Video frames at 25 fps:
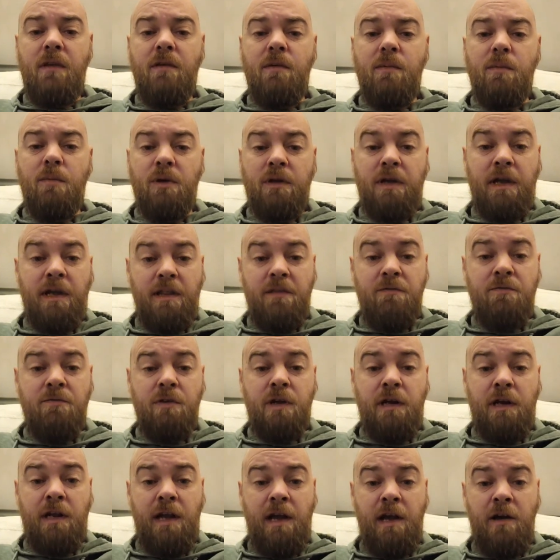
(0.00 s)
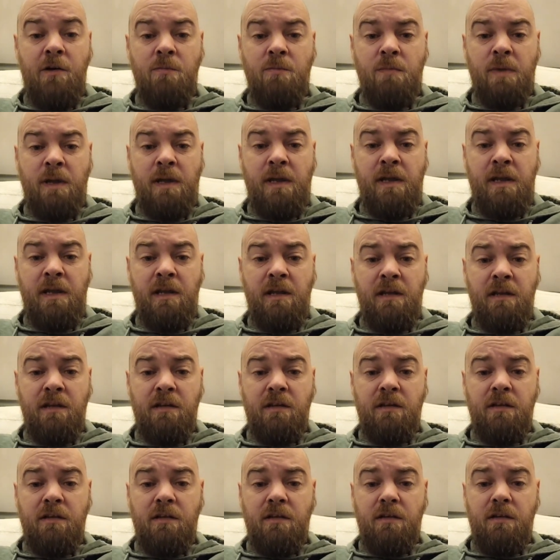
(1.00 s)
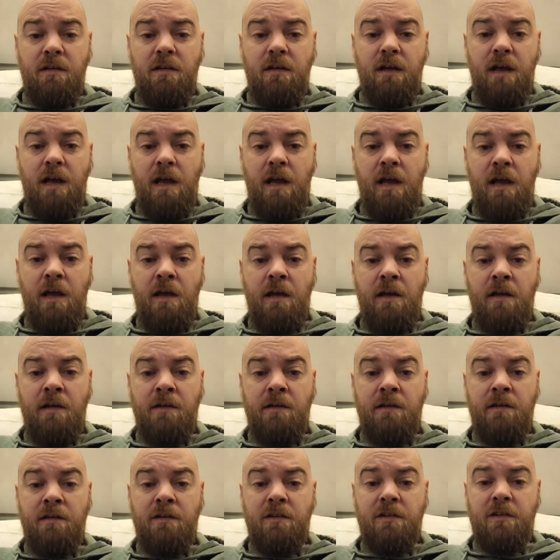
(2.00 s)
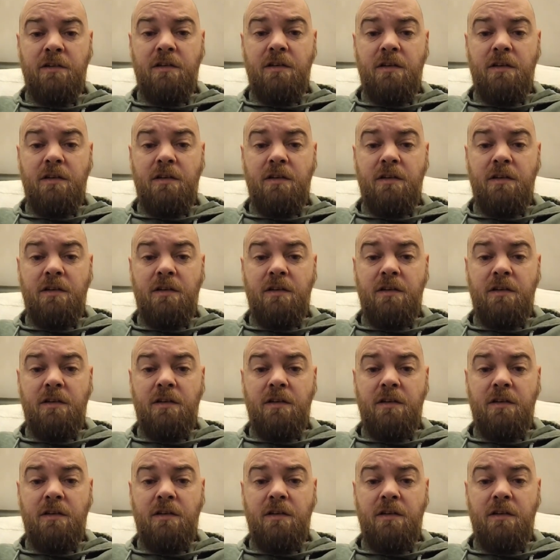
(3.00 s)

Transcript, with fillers: but yeah, they've really helped me. And